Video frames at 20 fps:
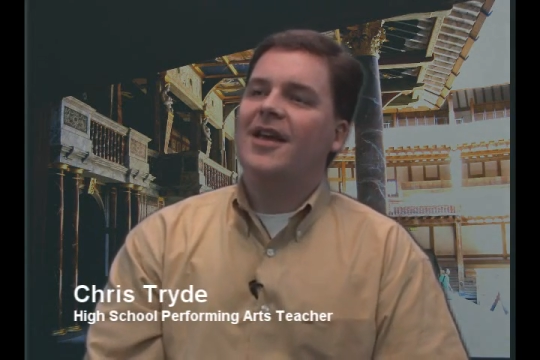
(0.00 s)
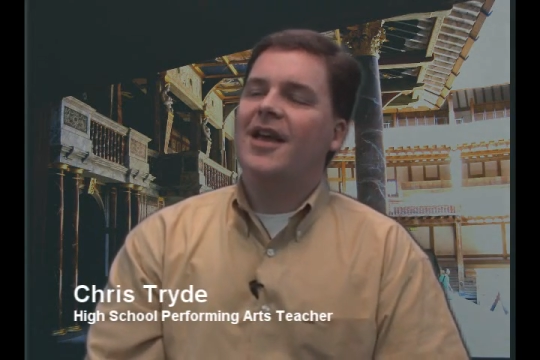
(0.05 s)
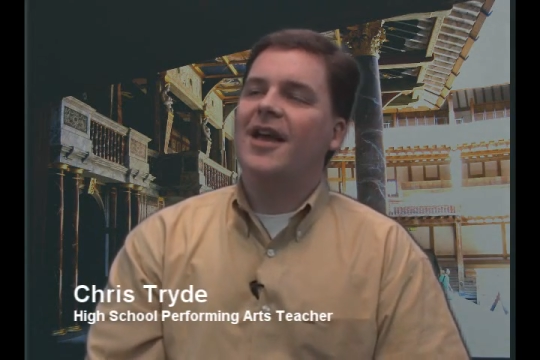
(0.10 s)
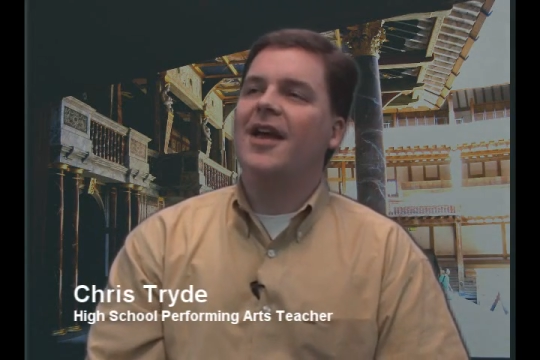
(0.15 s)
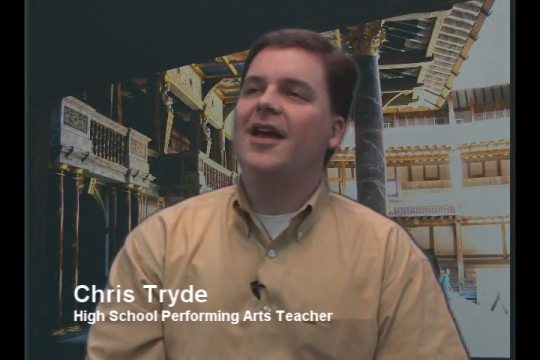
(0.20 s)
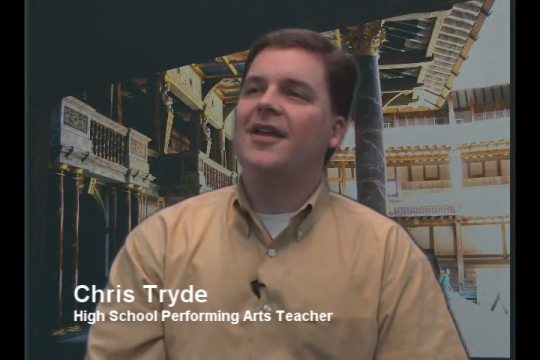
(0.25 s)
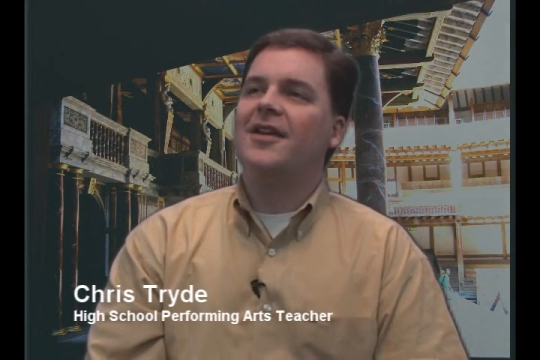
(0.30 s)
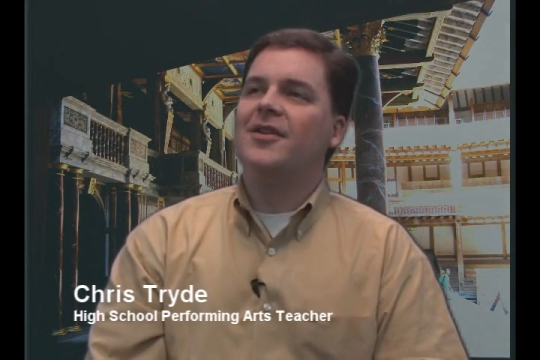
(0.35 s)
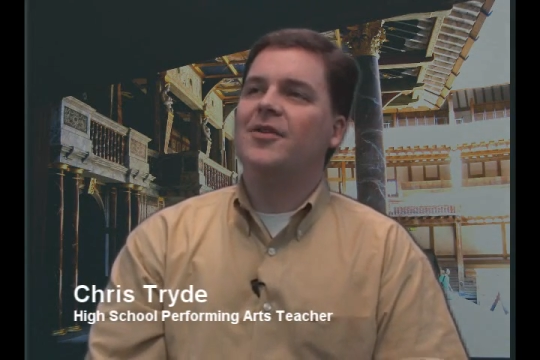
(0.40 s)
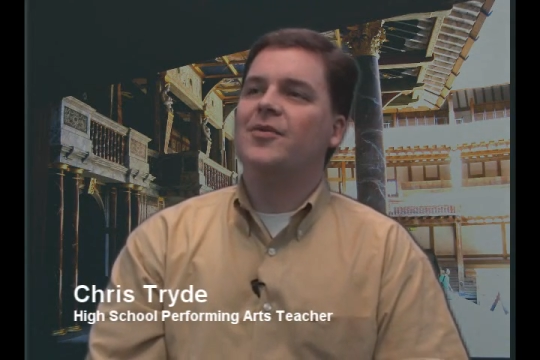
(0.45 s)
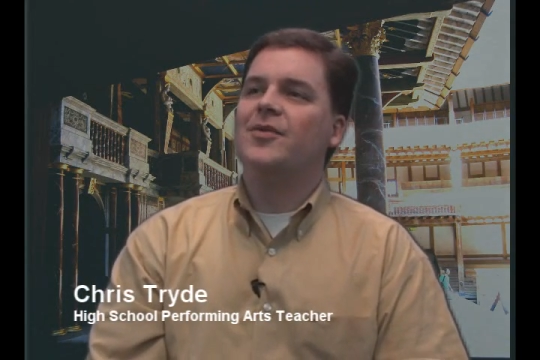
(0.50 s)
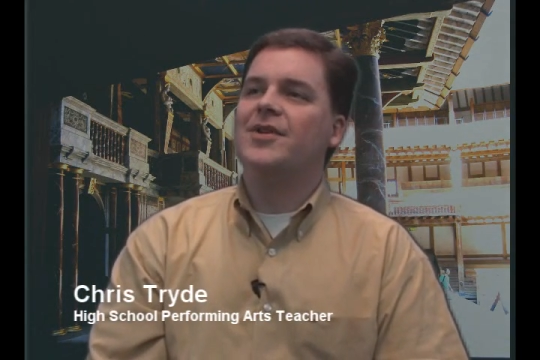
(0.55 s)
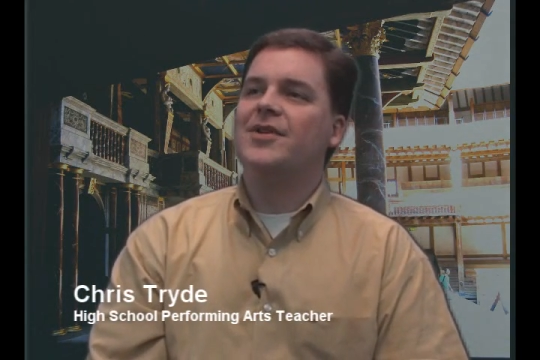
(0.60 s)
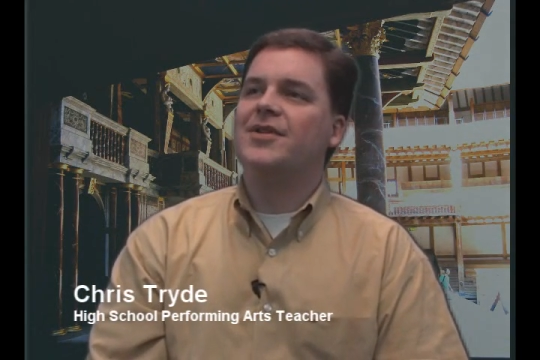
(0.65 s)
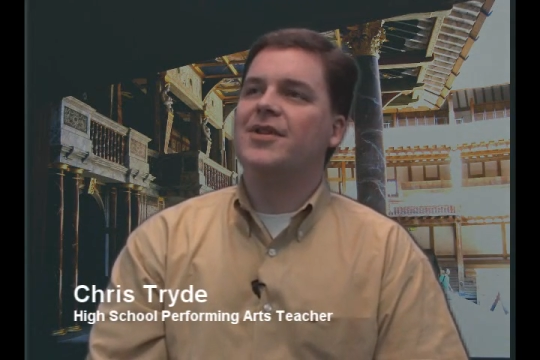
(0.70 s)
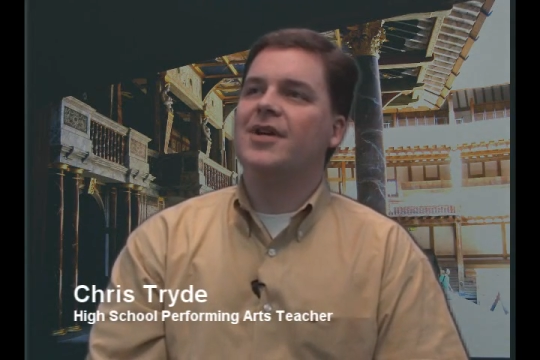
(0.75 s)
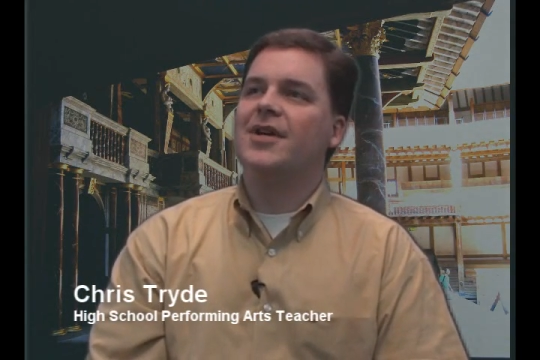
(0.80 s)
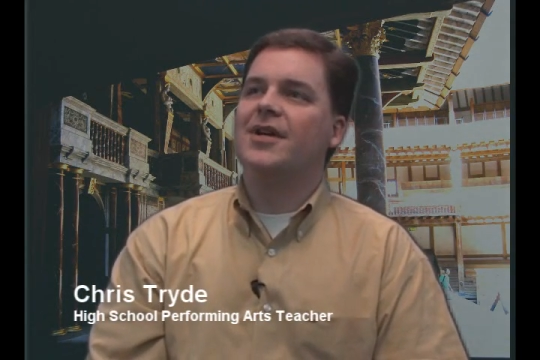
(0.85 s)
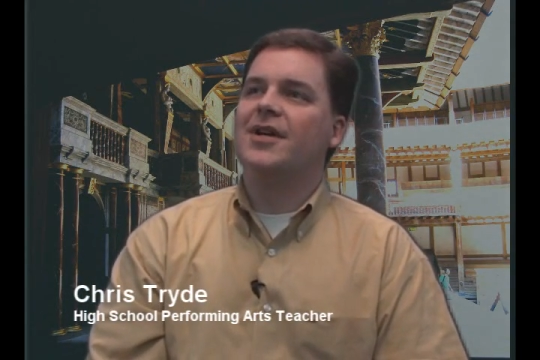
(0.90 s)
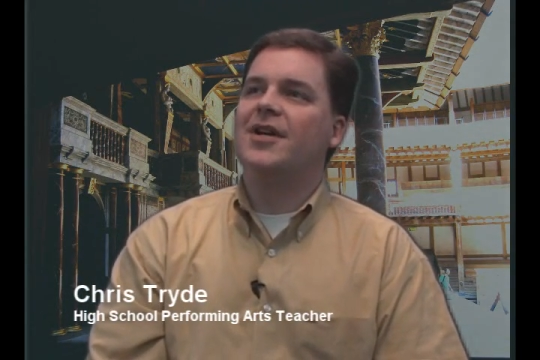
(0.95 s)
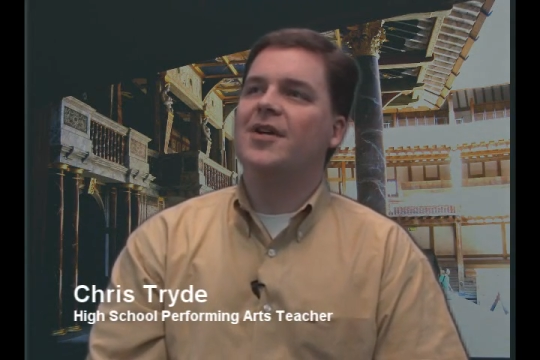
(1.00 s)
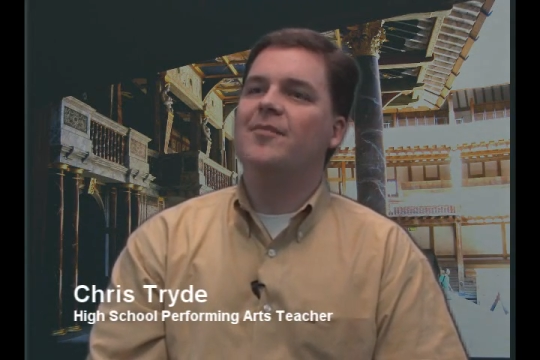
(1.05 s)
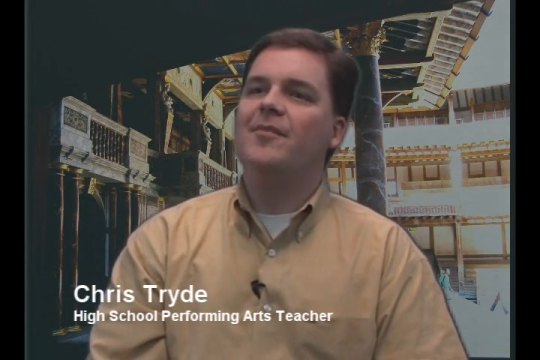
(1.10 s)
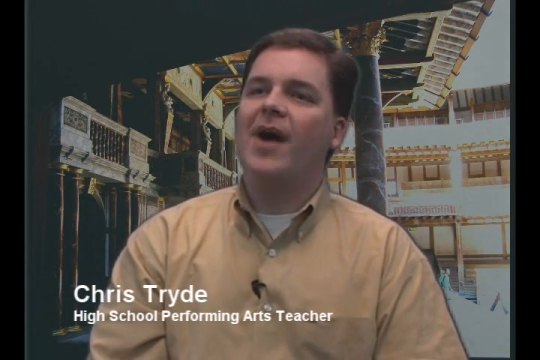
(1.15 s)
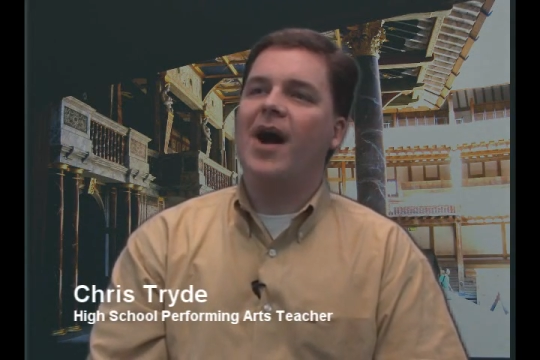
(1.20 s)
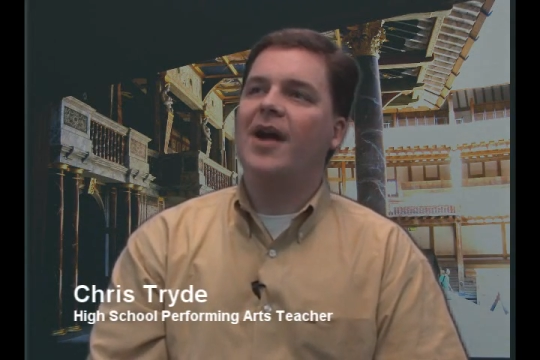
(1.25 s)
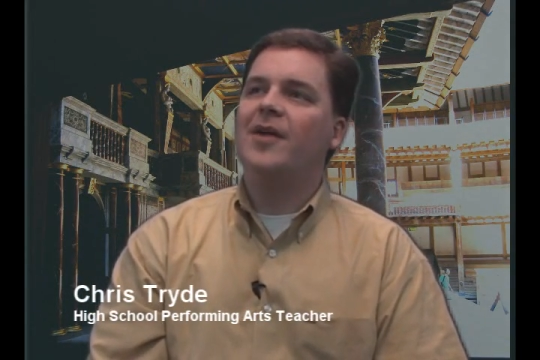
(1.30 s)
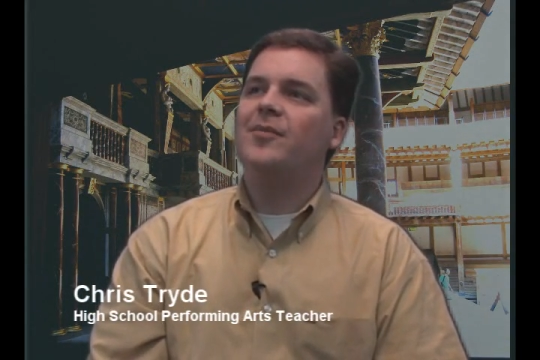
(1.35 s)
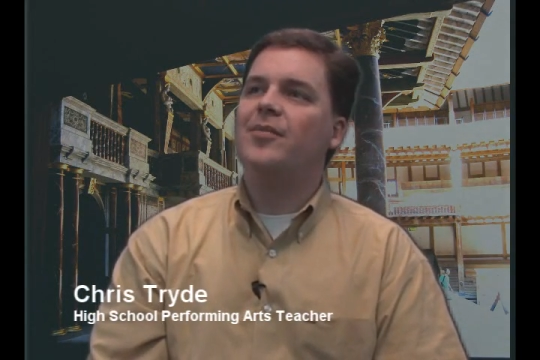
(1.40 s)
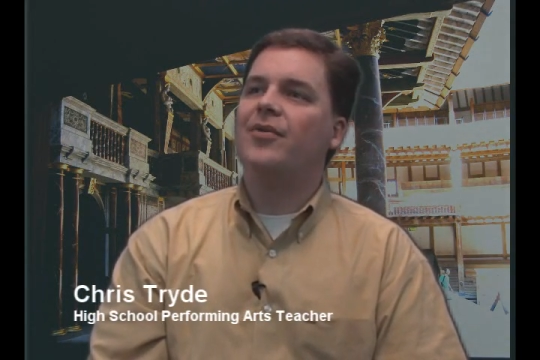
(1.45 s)
and it was a
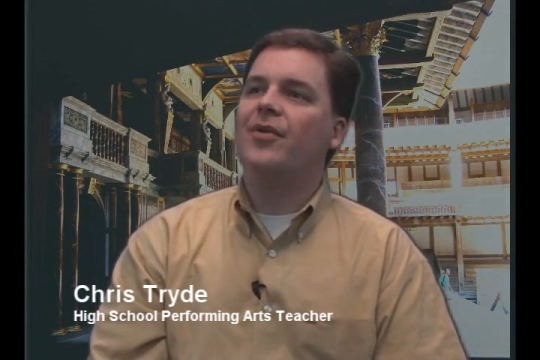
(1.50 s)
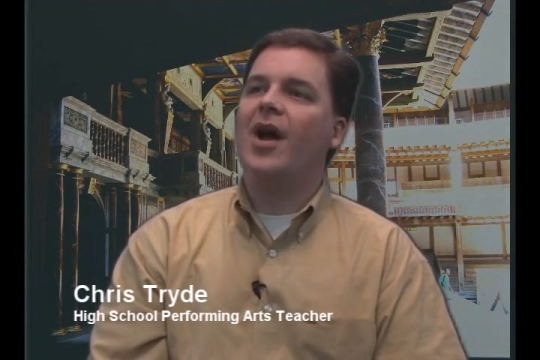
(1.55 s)
combined